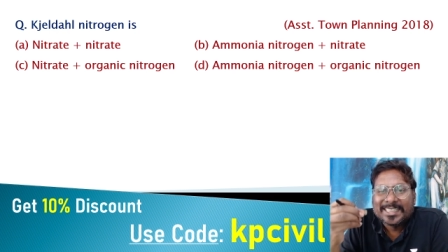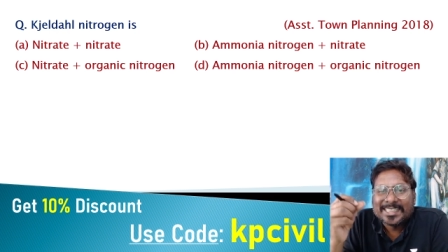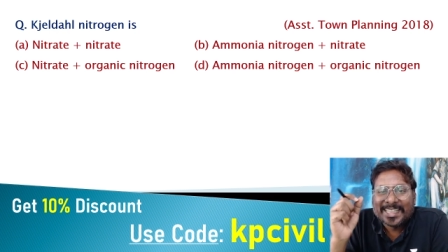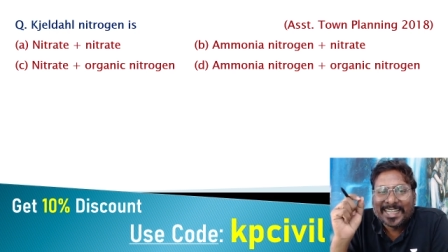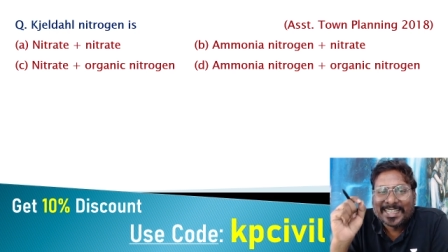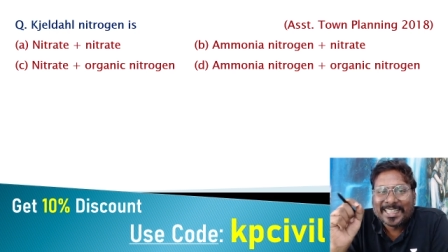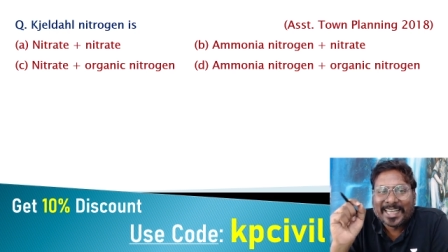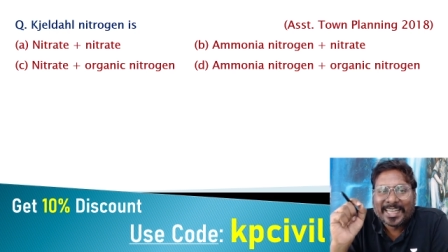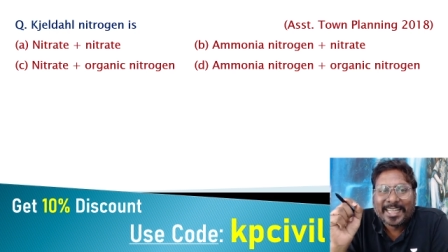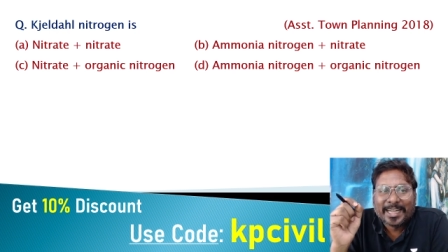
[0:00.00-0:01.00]
state
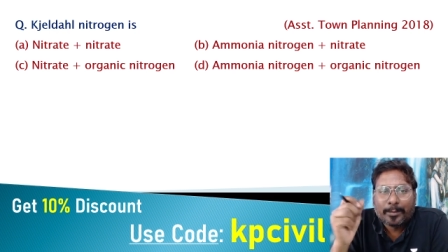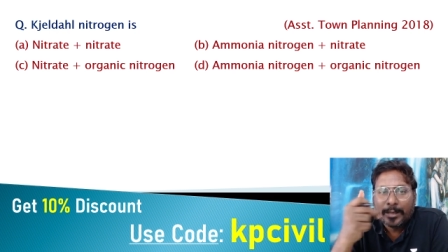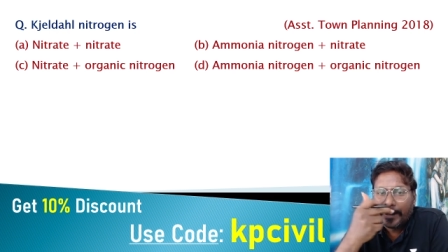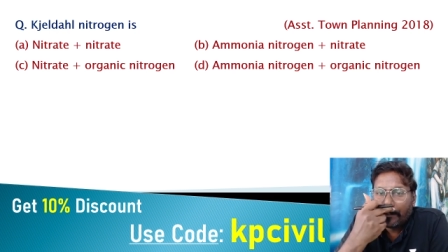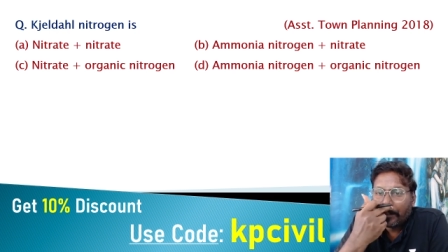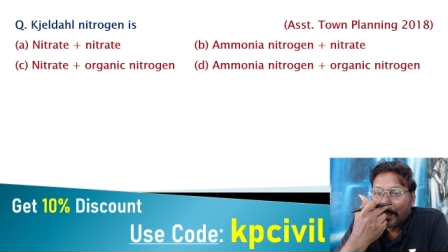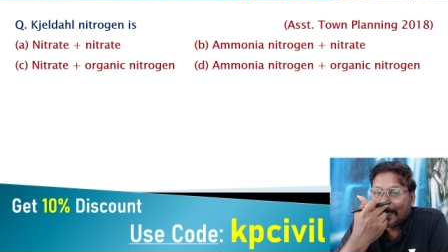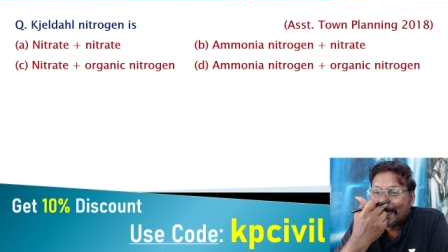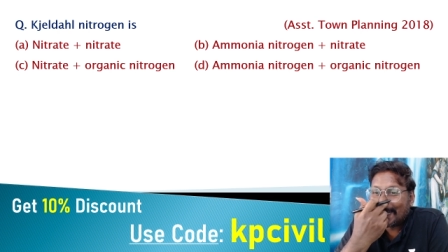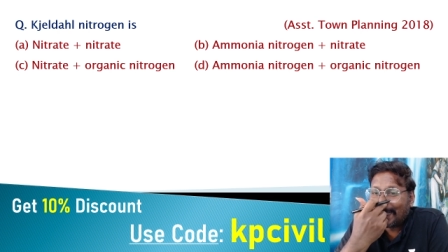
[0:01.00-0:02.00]
AEA,
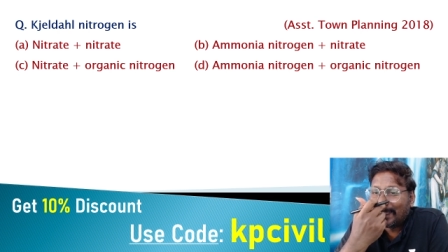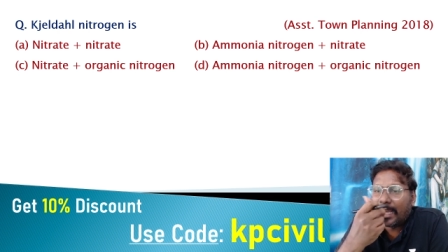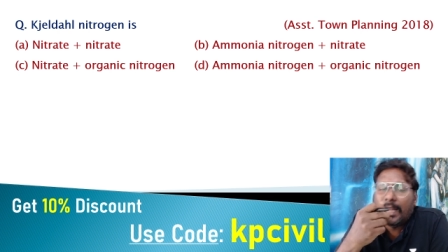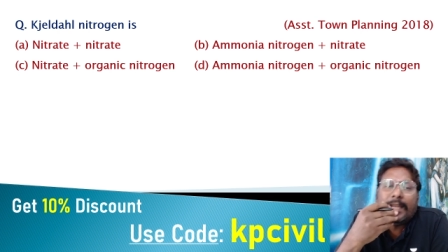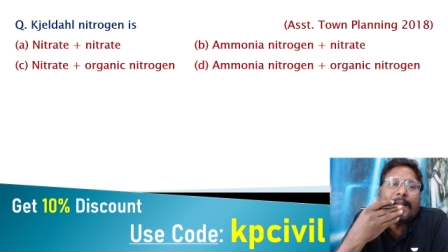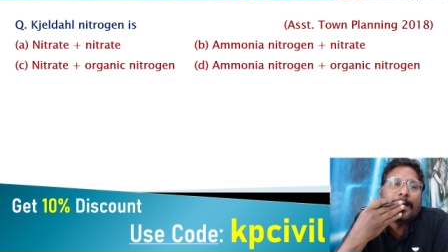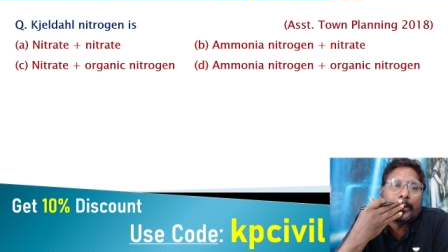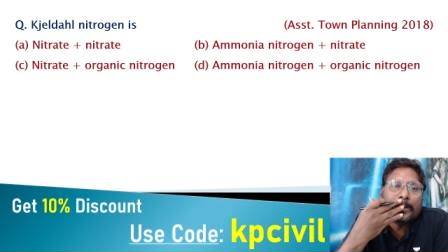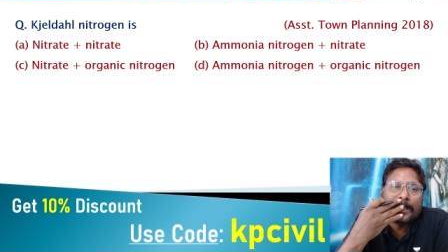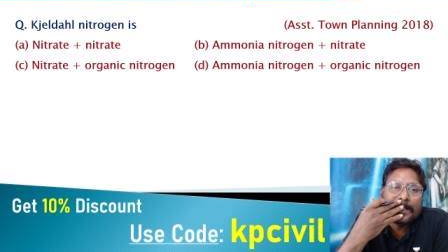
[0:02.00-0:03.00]
Xeldol
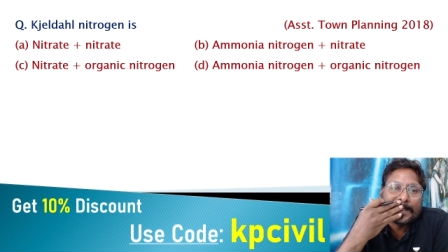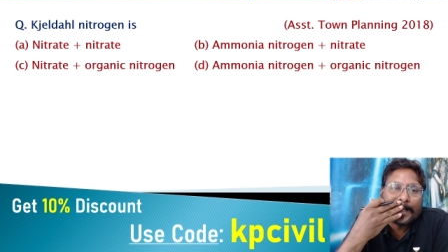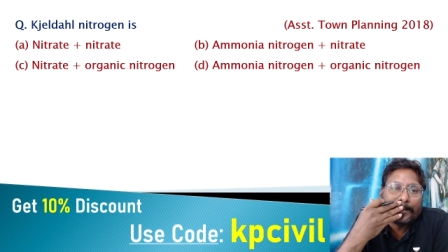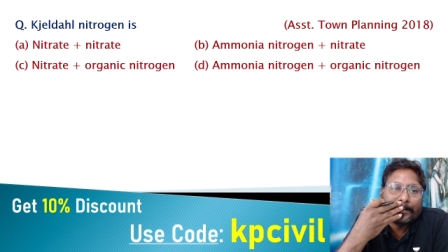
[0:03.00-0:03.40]
nitrogen is a.